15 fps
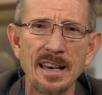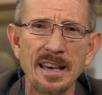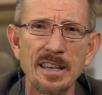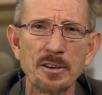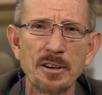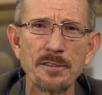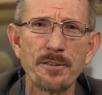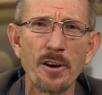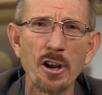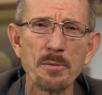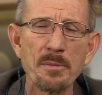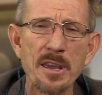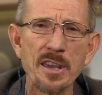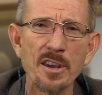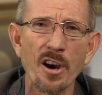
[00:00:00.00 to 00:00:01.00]
you can follow
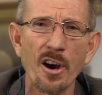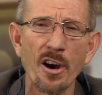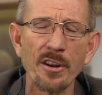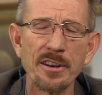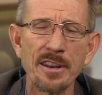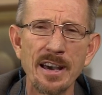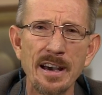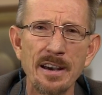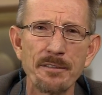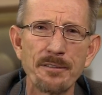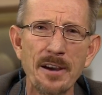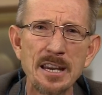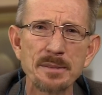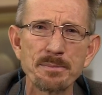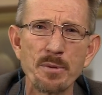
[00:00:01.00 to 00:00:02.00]
me on
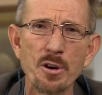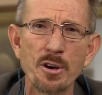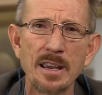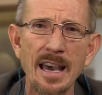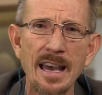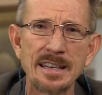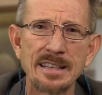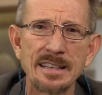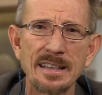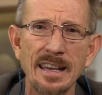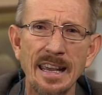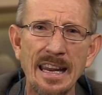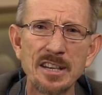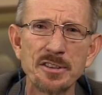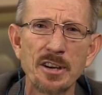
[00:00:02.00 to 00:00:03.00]
Facebook at
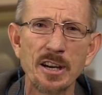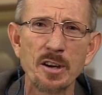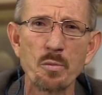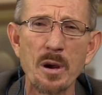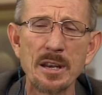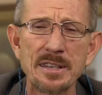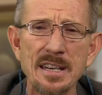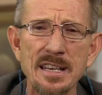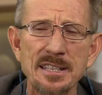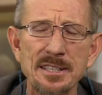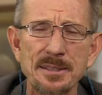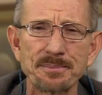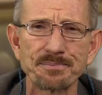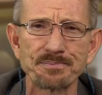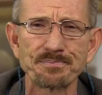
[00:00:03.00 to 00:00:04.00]
Hendrik Witness